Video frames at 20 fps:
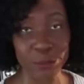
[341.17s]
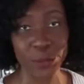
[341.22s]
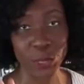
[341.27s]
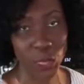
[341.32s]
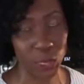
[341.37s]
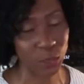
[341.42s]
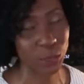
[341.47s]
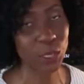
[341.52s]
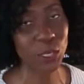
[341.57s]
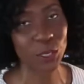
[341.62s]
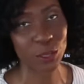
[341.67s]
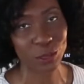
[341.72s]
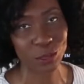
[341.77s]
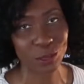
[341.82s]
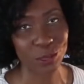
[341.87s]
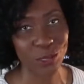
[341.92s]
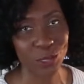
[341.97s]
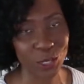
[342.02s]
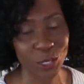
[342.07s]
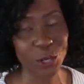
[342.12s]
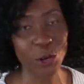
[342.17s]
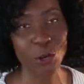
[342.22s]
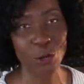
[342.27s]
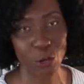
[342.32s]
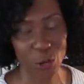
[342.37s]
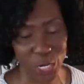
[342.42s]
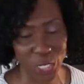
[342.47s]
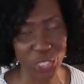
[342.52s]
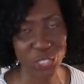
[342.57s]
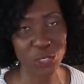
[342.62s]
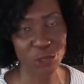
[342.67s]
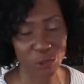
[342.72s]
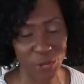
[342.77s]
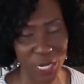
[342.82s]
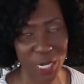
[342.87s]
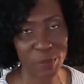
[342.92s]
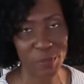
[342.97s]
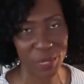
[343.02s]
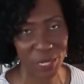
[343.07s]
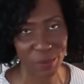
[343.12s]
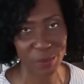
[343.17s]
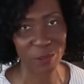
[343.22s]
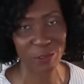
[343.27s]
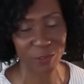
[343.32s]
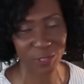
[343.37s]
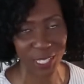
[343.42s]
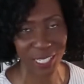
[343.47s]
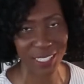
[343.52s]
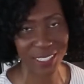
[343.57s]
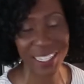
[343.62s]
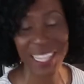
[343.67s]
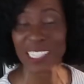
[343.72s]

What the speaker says: y'all know, crushed red pepper flakes.